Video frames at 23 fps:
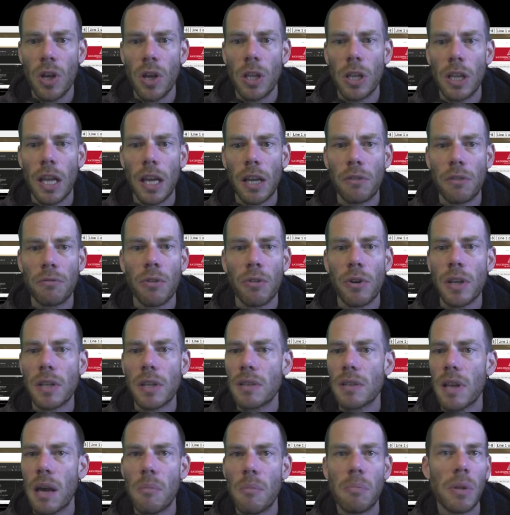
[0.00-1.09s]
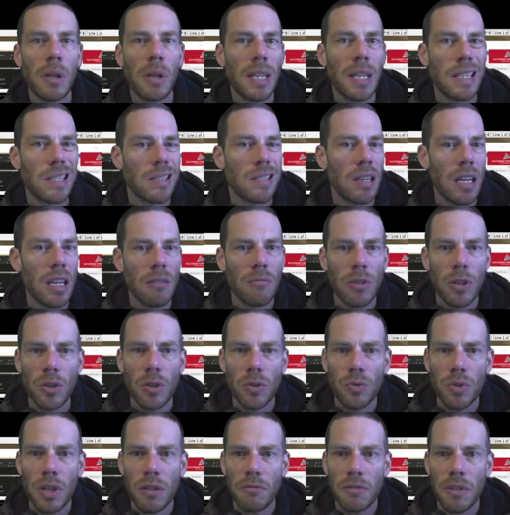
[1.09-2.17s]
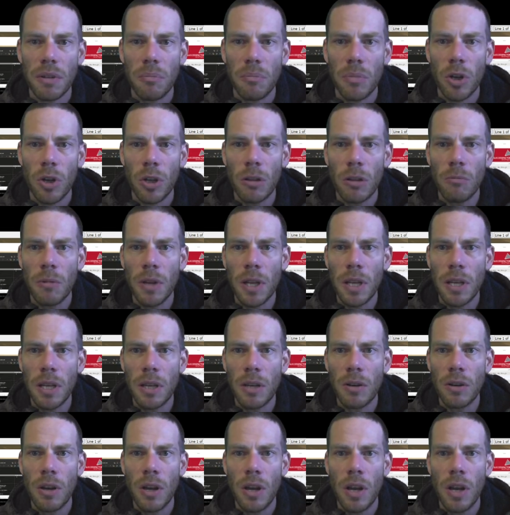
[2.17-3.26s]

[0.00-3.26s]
Like for example, let's say I want to have the model window,